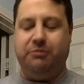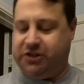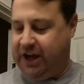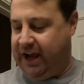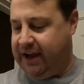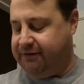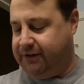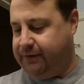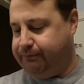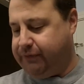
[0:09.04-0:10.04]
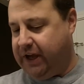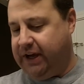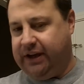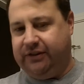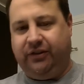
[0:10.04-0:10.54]
grab a shave.
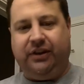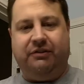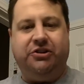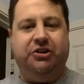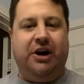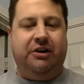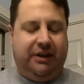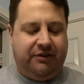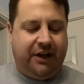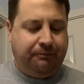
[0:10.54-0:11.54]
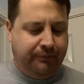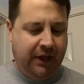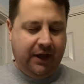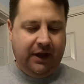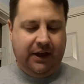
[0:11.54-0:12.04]
Uh, just have a chill out evening,
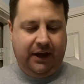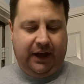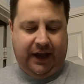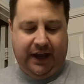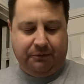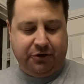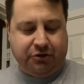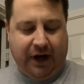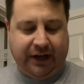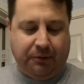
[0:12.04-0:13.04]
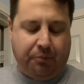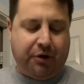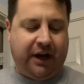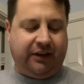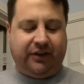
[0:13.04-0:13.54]
and I'm gonna try a couple
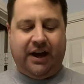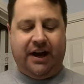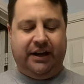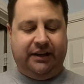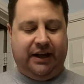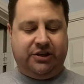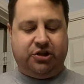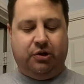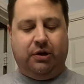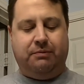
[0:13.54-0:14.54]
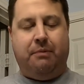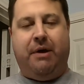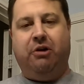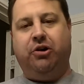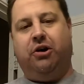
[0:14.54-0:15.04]
products I got in. I showed it on the
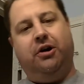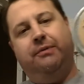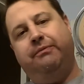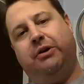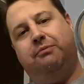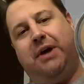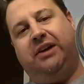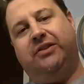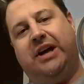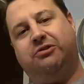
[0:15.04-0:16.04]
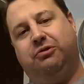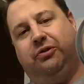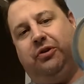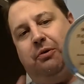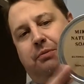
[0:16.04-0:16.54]
mail call. You know, Mike's Natural
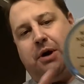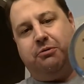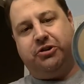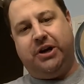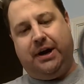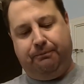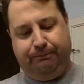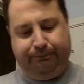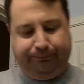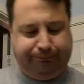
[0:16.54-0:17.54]
Soap Barbershop,